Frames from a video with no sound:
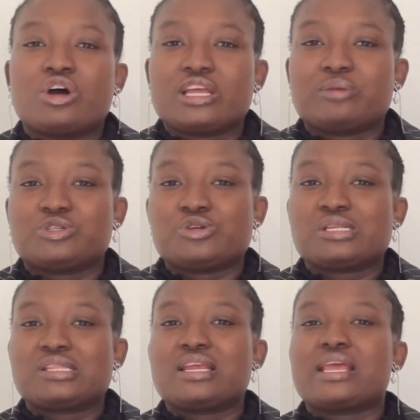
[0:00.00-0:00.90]
on
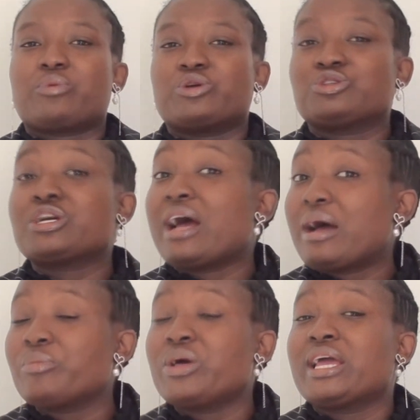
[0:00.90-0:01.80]
episode three, I'm going to
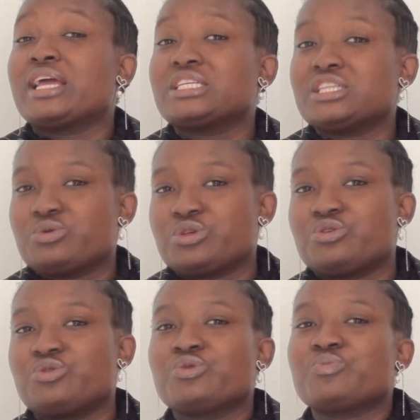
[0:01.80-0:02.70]
come and share
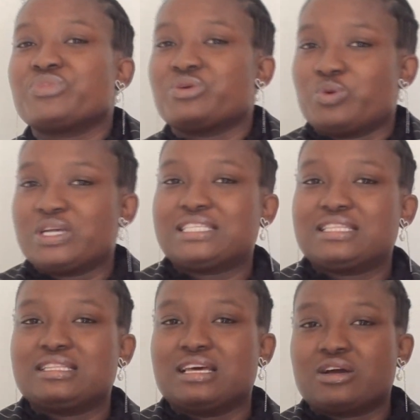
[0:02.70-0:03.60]
with you the word,